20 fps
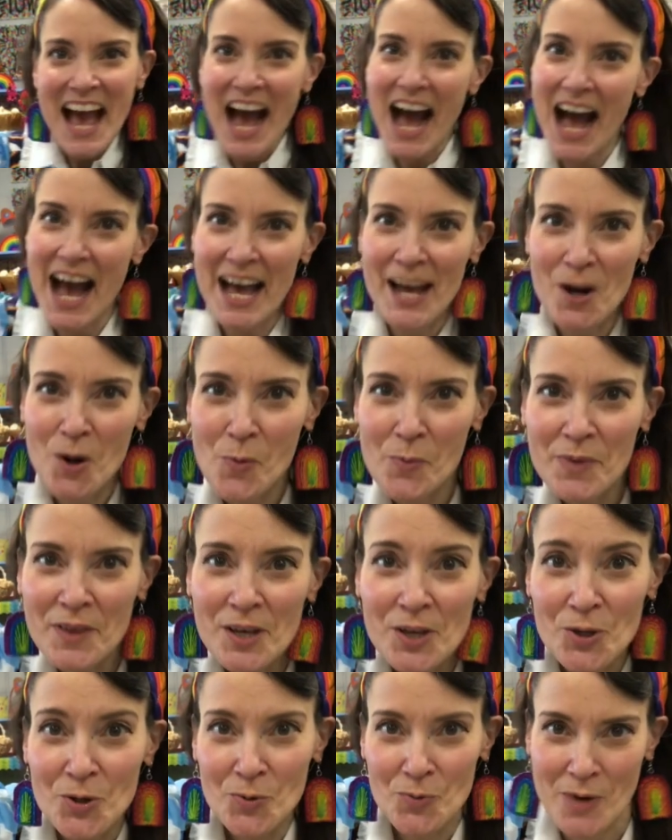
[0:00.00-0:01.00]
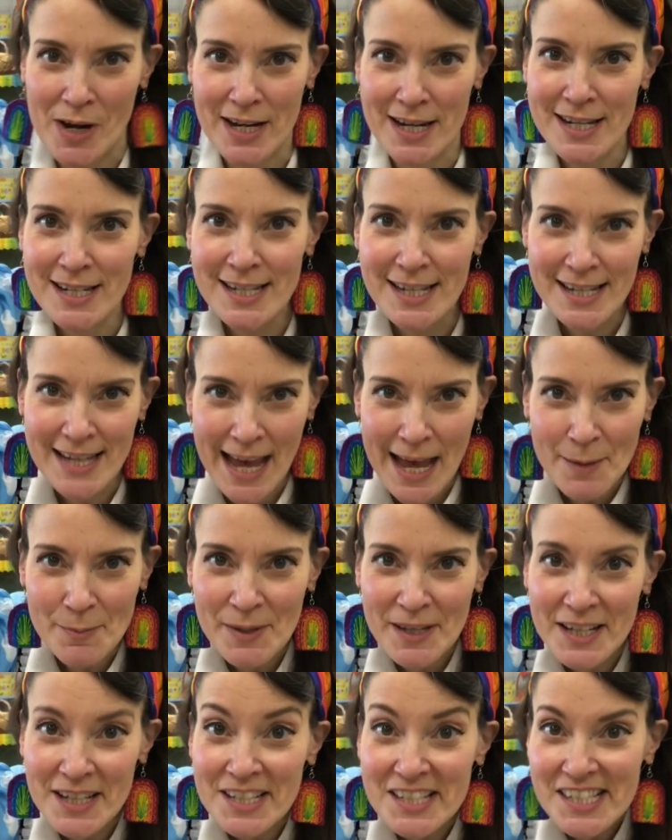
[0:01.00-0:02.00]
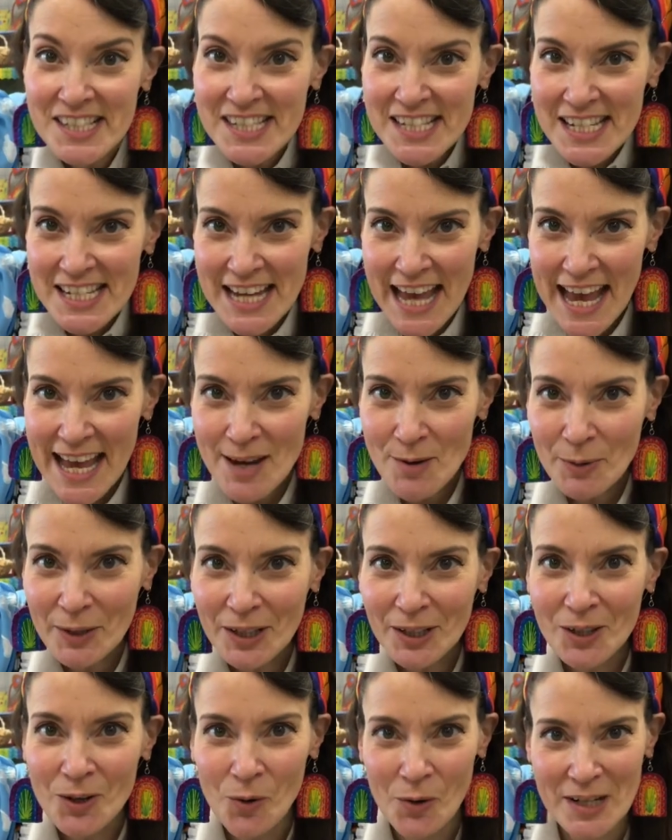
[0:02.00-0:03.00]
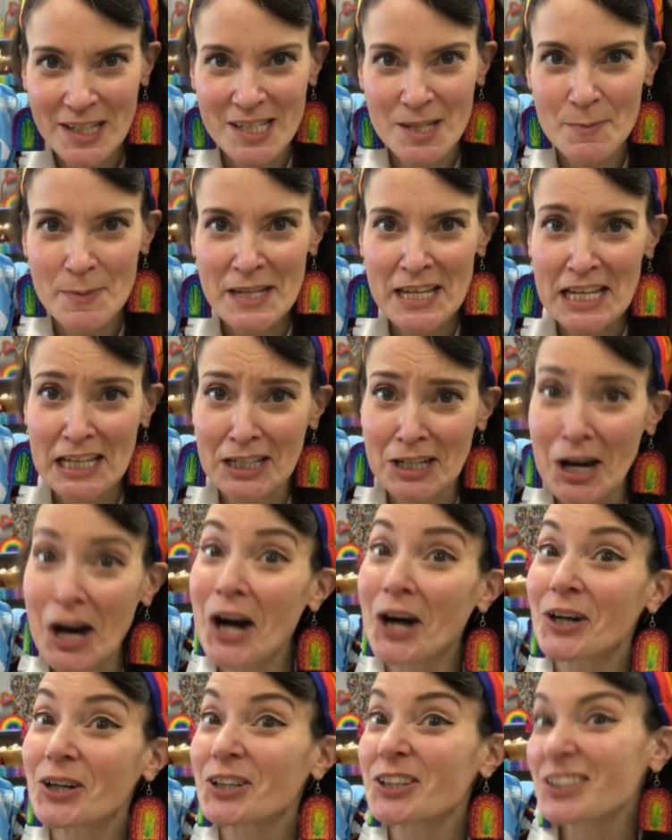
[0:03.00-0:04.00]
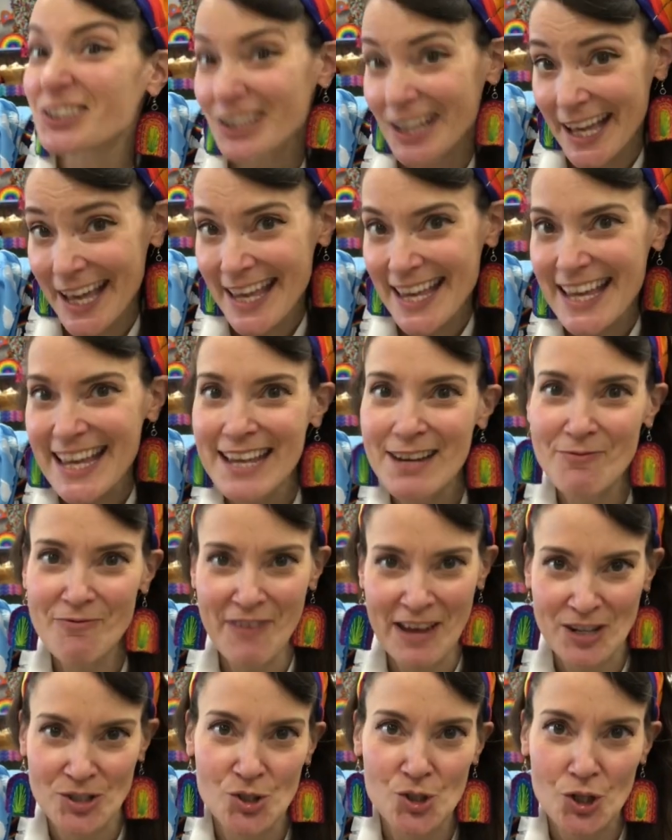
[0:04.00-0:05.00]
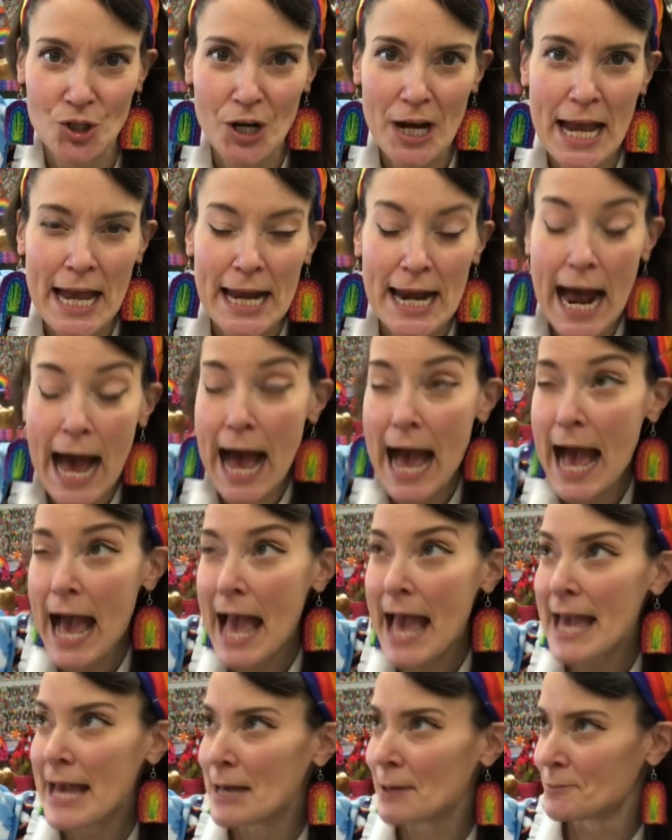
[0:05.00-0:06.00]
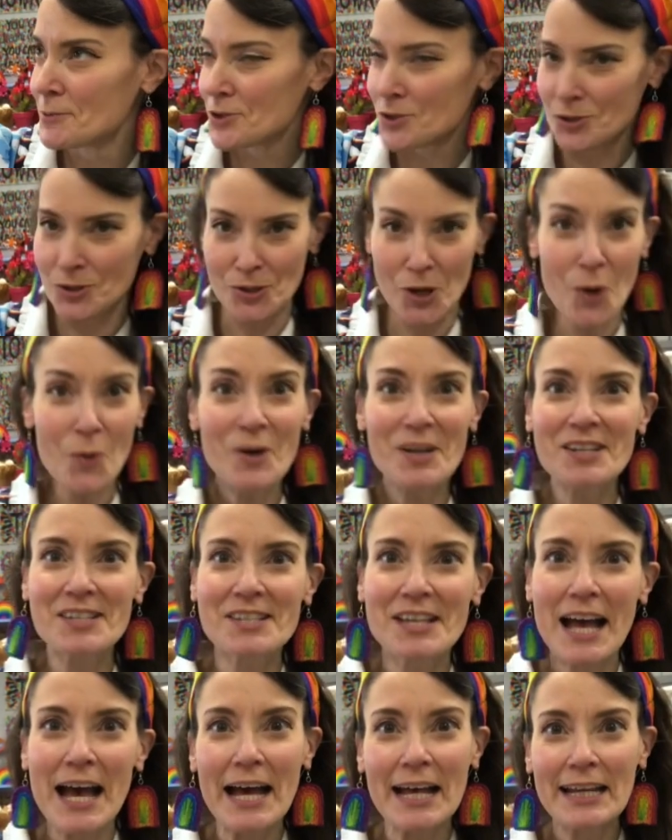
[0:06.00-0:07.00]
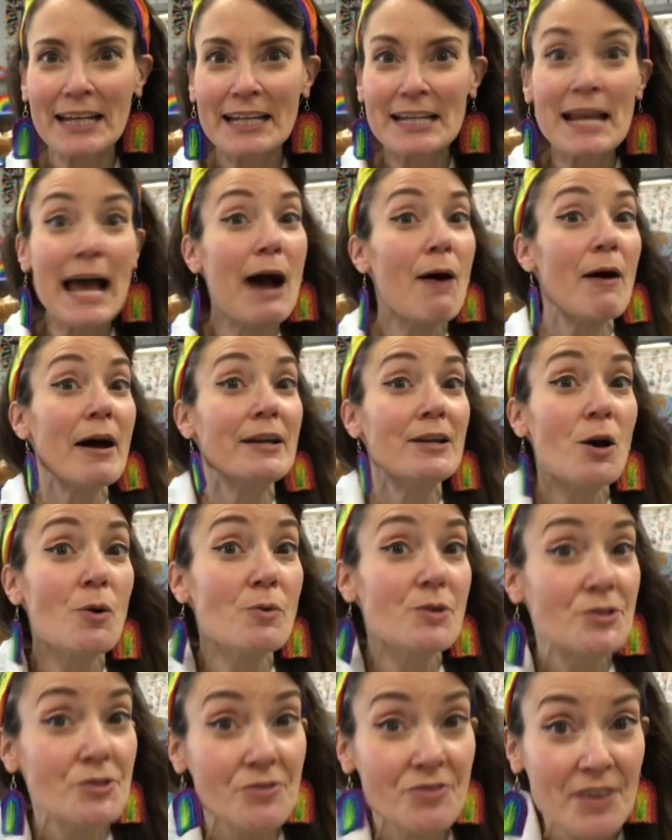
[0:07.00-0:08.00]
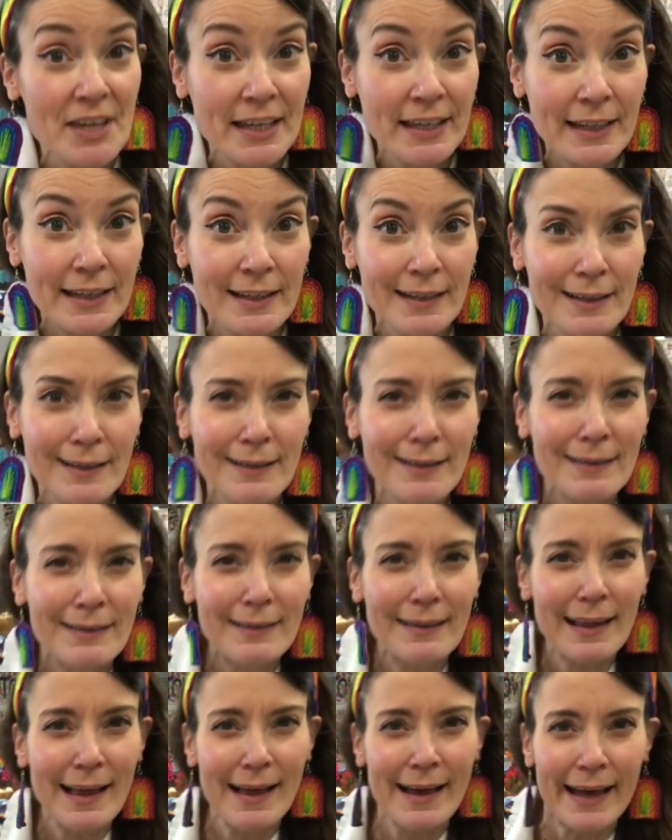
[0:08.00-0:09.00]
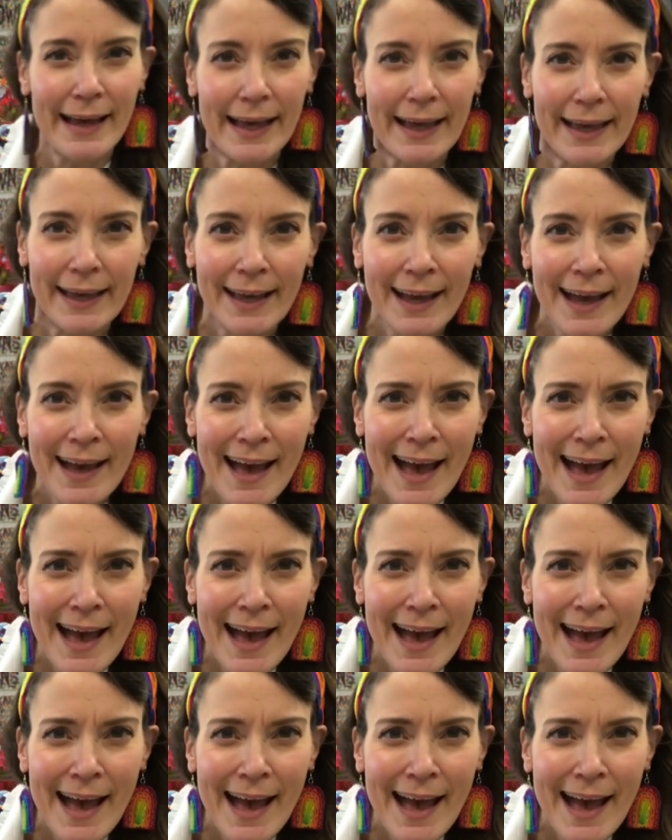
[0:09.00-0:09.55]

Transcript: I hope that you're ready today because today we're going to begin our clay adventure and I am so excited. Now I know what you're thinking. Clay?